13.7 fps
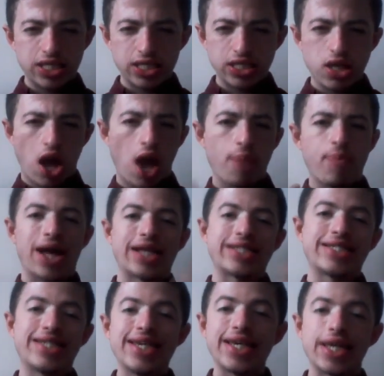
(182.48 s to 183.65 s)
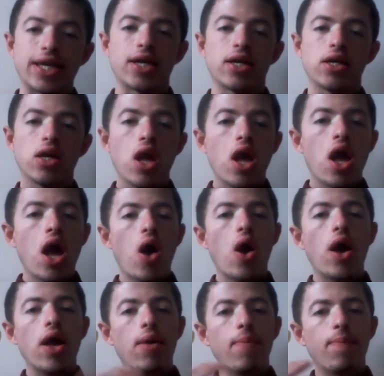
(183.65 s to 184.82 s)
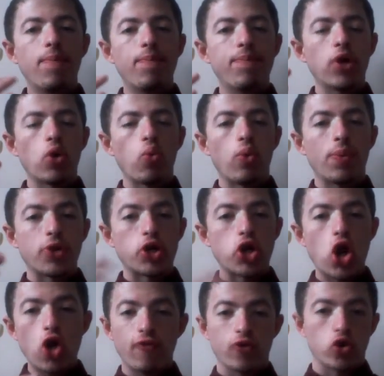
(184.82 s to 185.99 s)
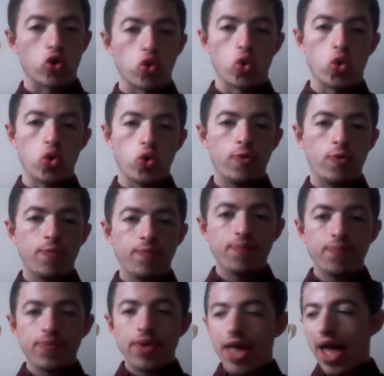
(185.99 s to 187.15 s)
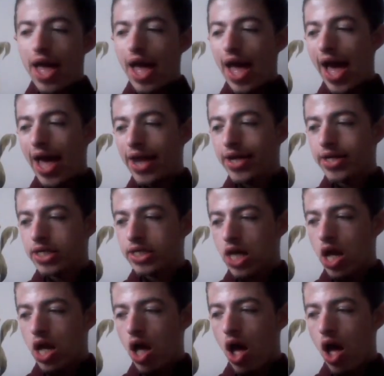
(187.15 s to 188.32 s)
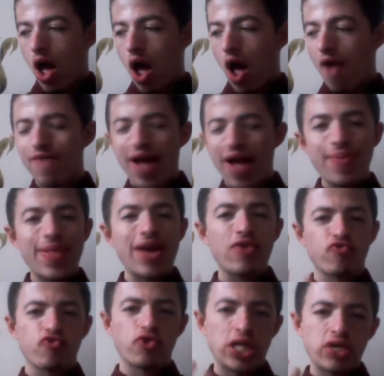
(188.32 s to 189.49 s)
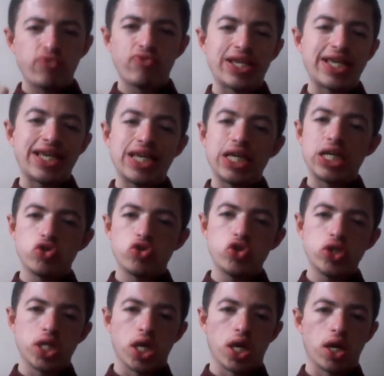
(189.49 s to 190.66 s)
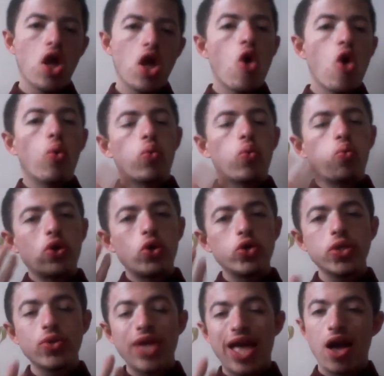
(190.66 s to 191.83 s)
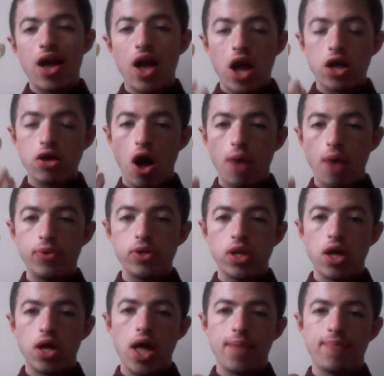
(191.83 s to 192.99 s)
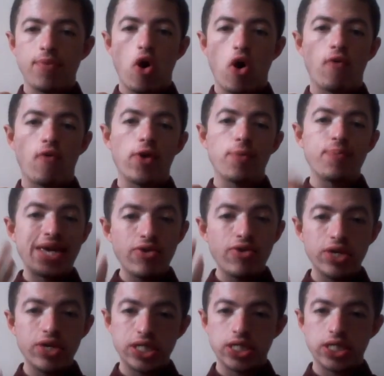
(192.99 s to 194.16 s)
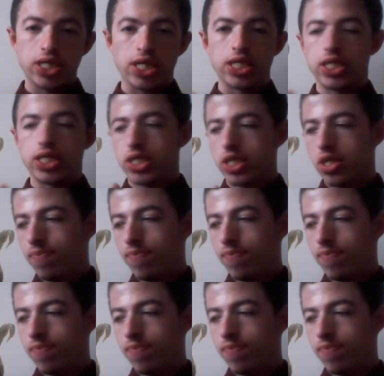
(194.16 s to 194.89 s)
type idea, but with the Nova Corps. And I found that really, really interesting. We also get a couple um, of appearances